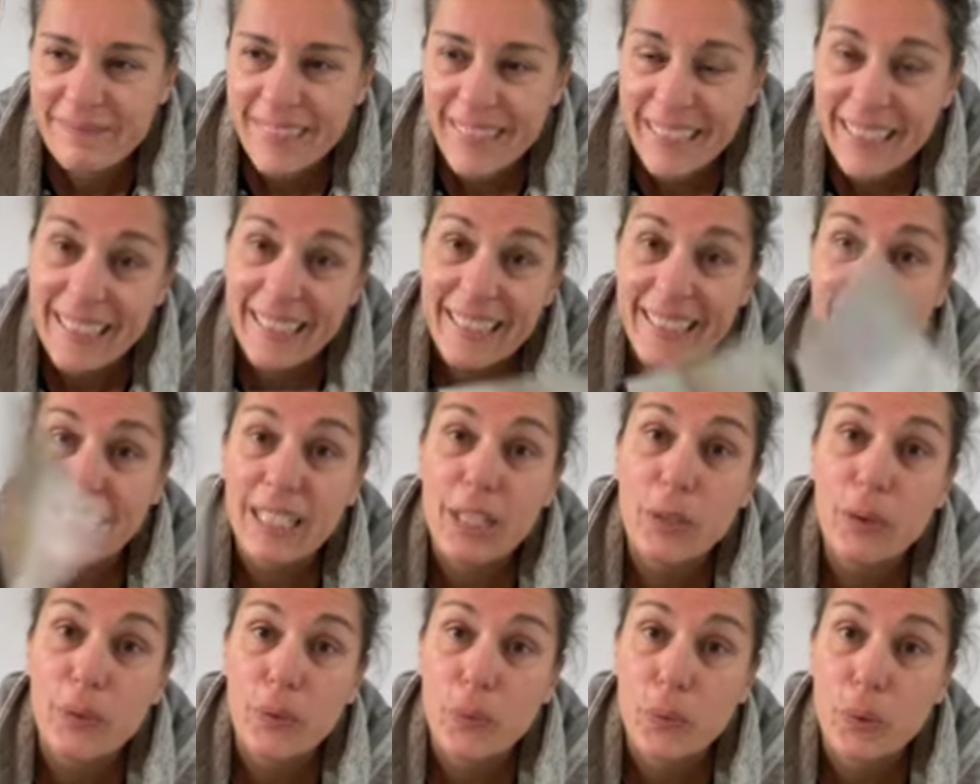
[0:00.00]

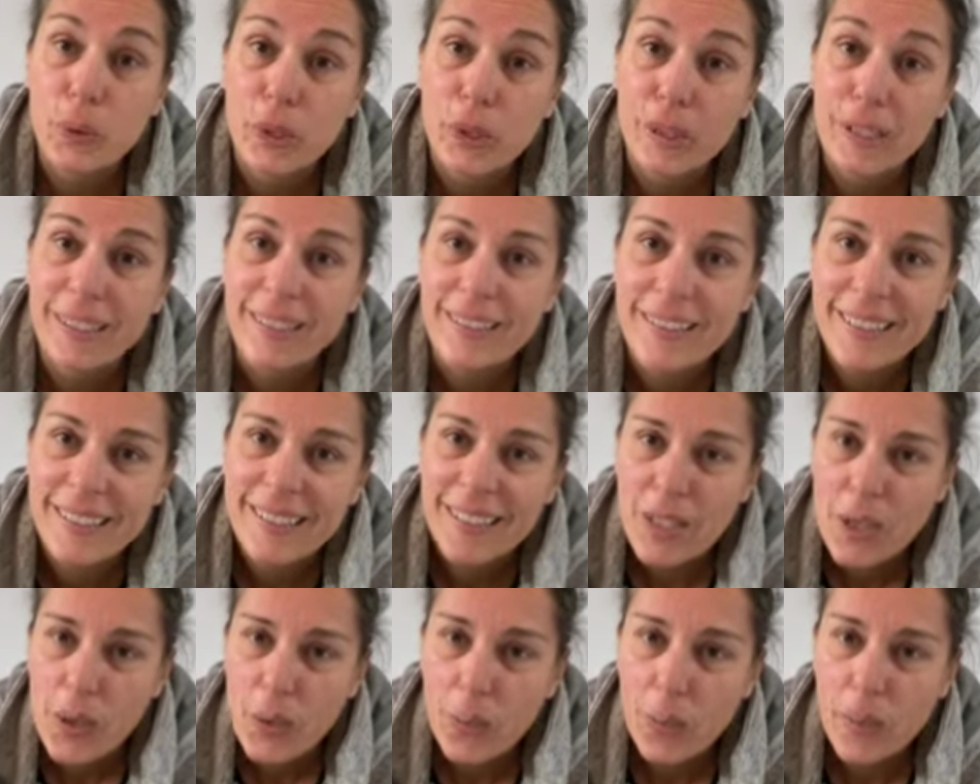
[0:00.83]
glitter wood
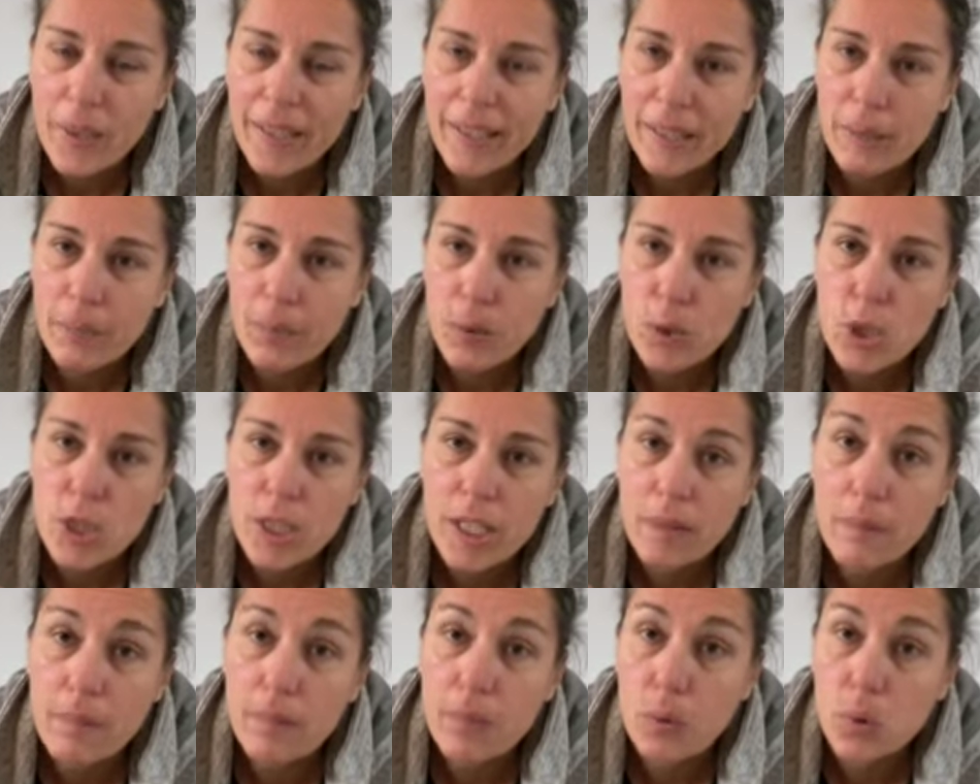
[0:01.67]
when they push
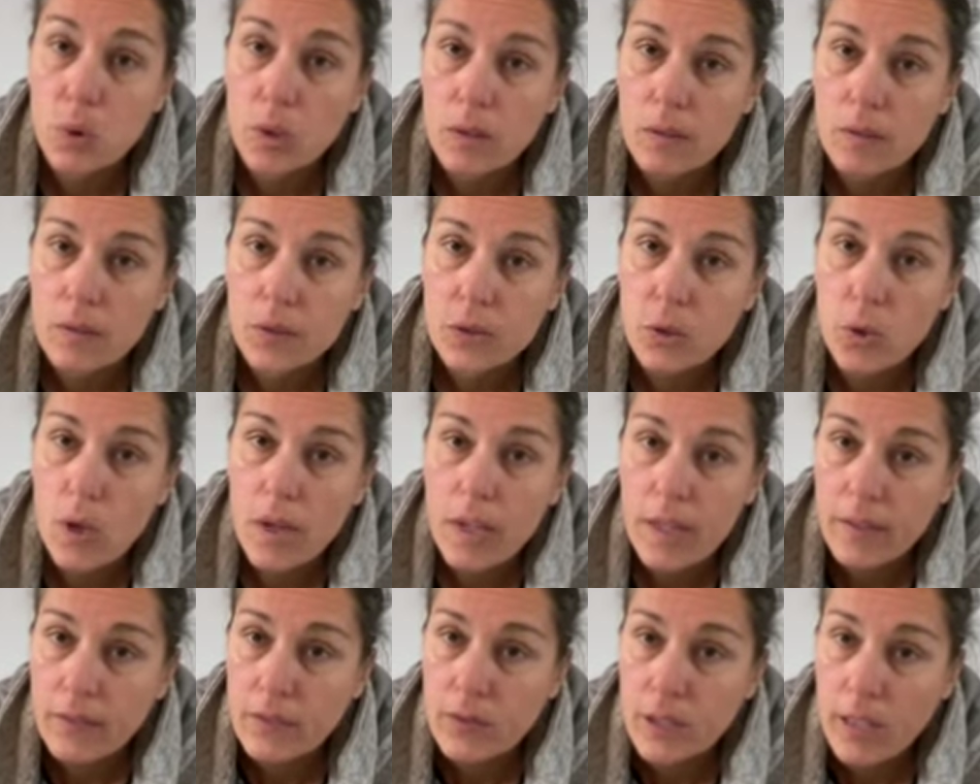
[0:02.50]
and pull. So
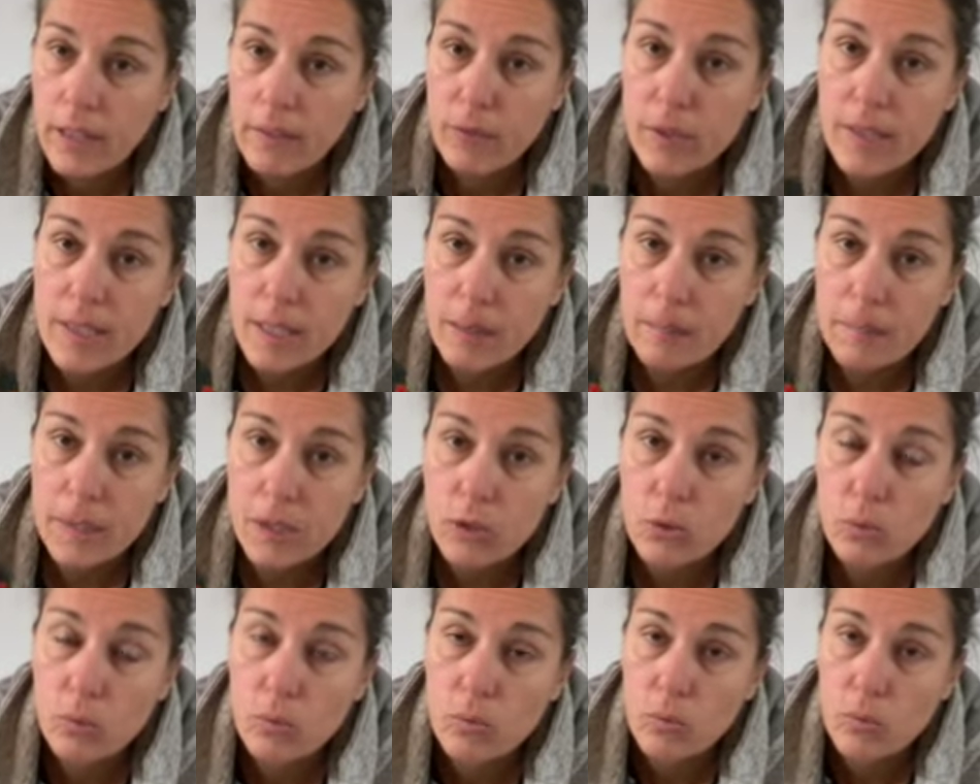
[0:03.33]
every time they
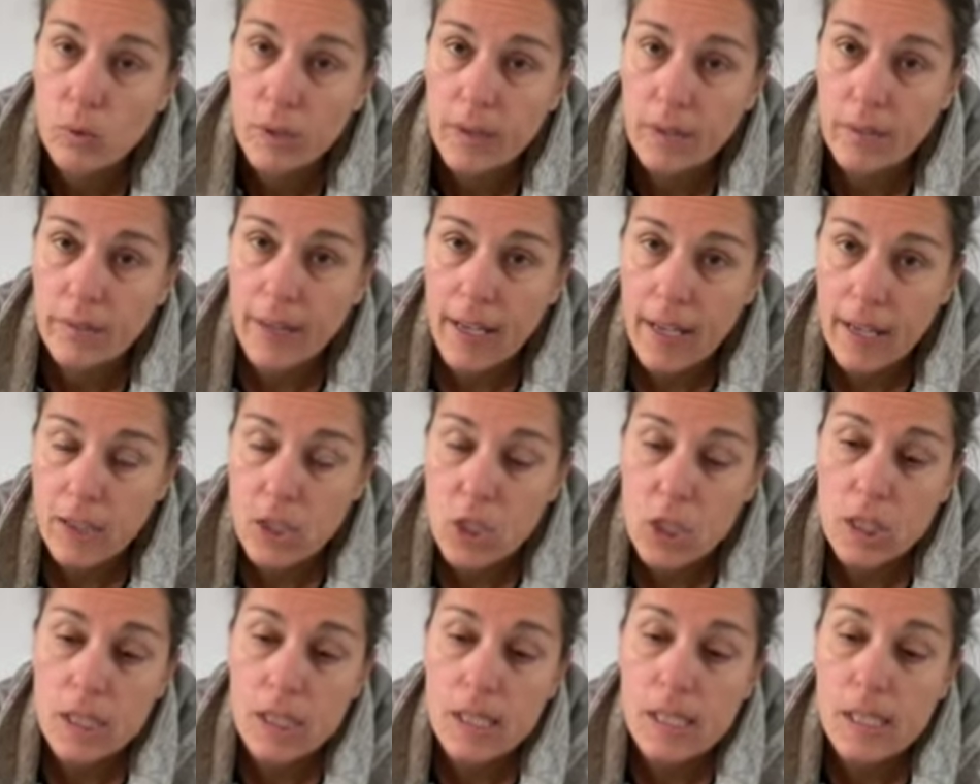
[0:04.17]
do one of
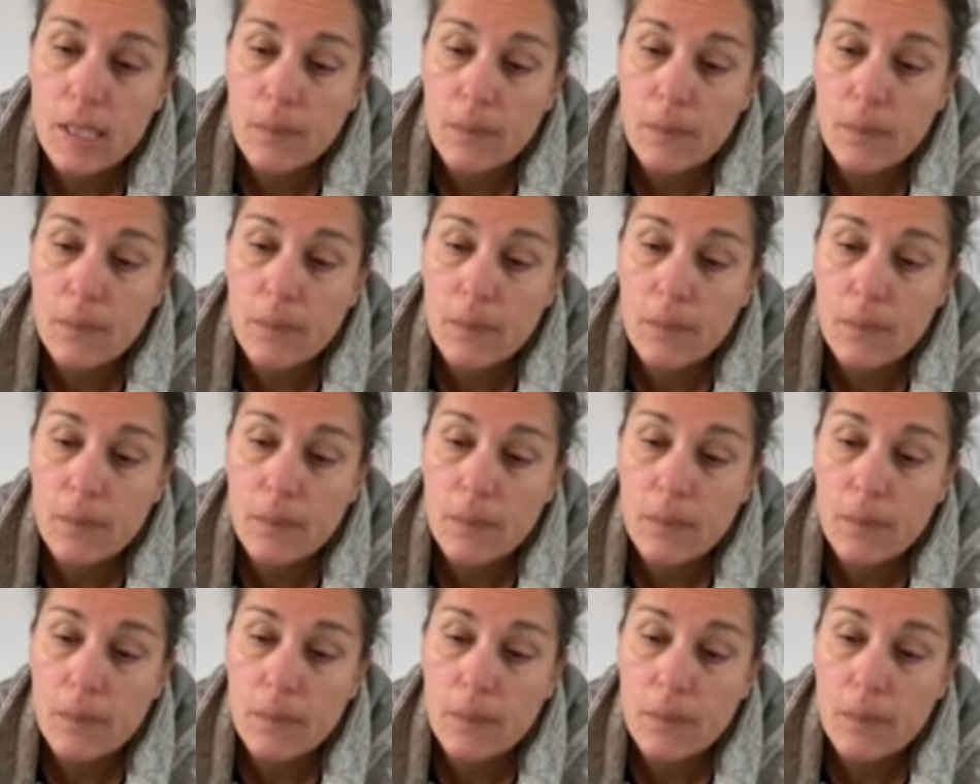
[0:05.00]
actions